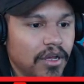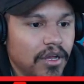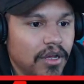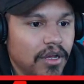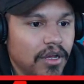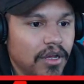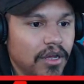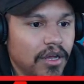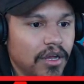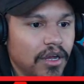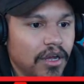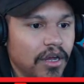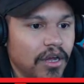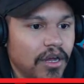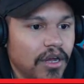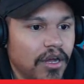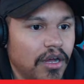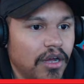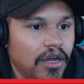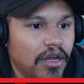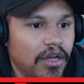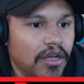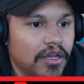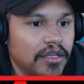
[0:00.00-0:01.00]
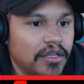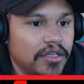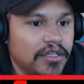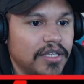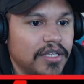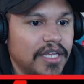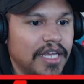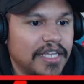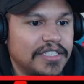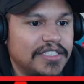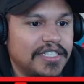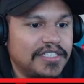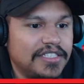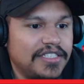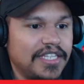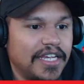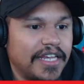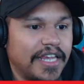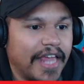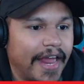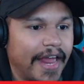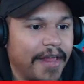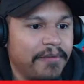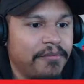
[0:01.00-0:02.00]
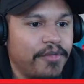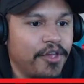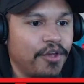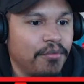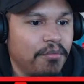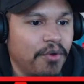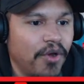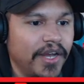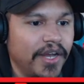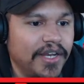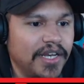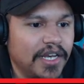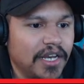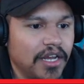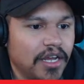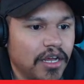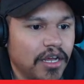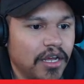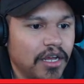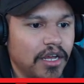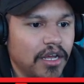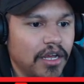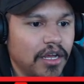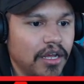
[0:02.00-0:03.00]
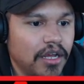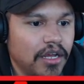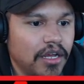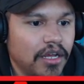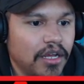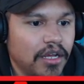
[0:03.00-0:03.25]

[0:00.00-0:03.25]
Use each level surroundings. Is this the GameCube one?